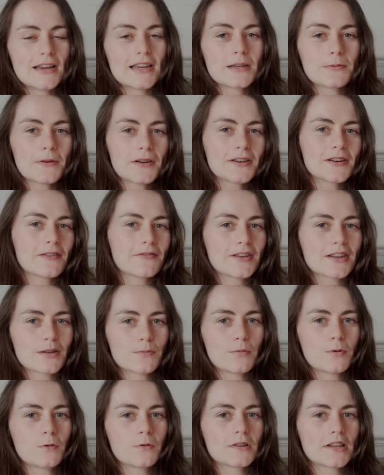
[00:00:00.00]
Especially if there's a
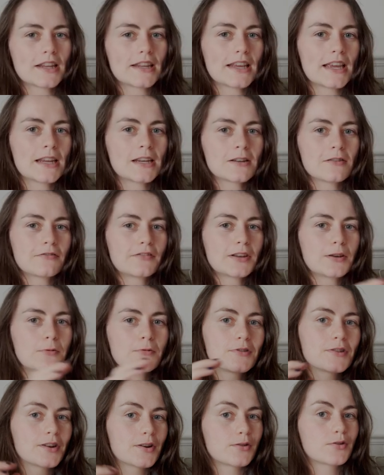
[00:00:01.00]
pause at the end of the
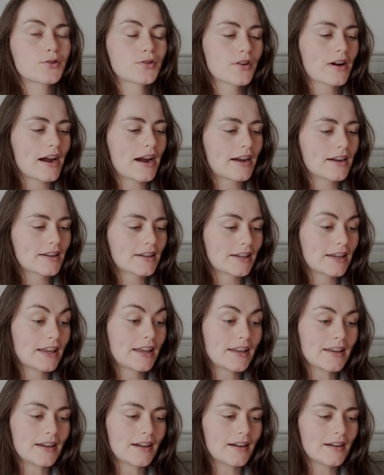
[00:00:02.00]
audio track
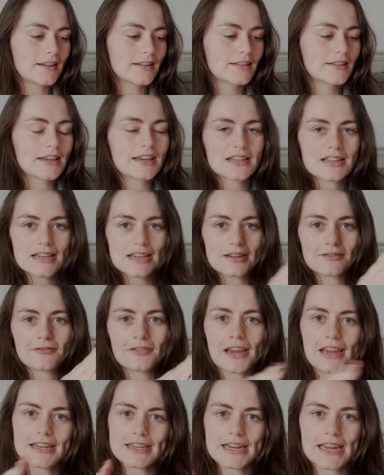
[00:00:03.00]
here, that's it
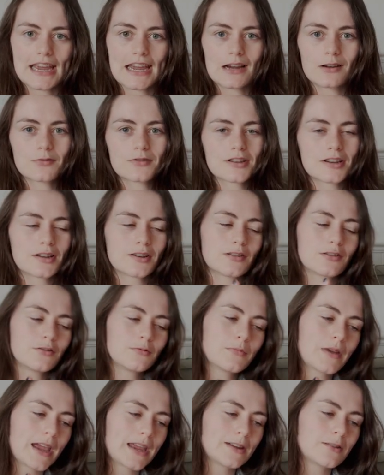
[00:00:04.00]
fading out. You
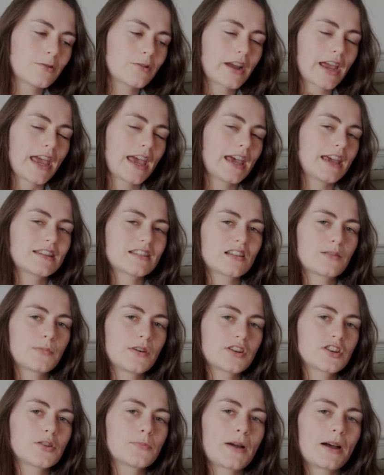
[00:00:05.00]
may not care so
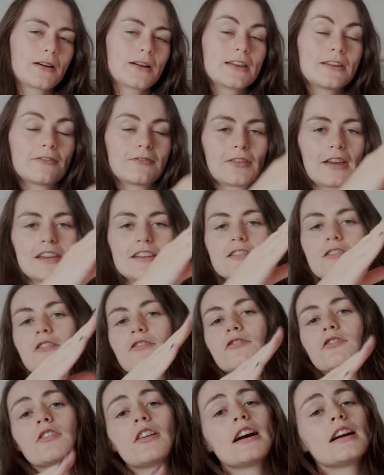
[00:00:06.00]
much about it fading
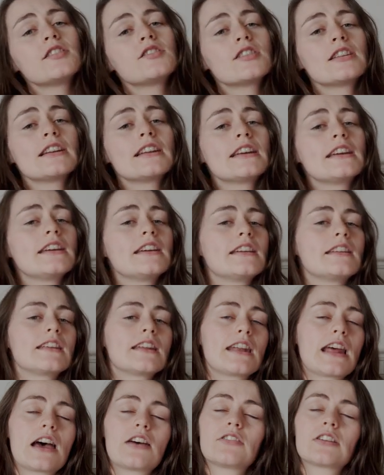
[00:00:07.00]
off gradually and
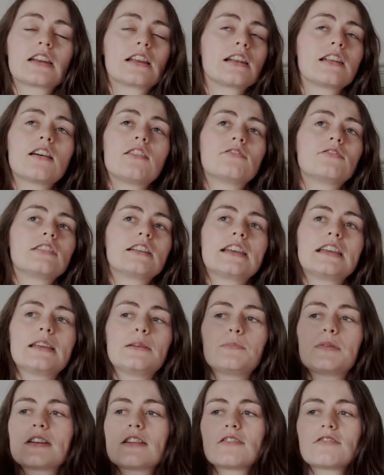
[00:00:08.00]
then having a lovely
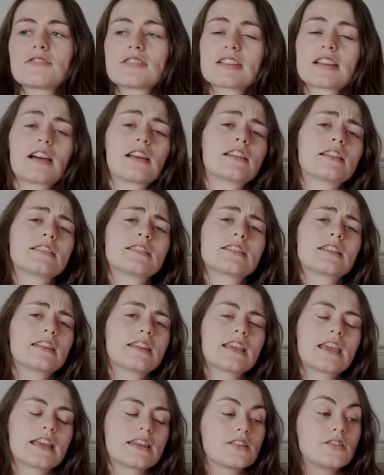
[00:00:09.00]
bit of silence at
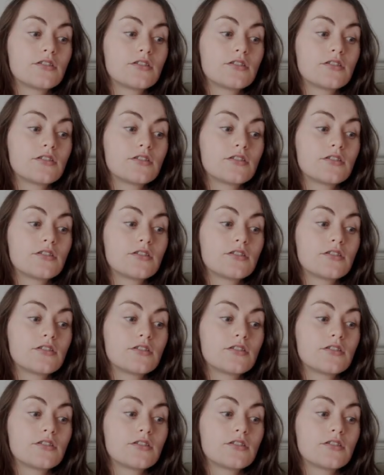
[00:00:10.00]
the end.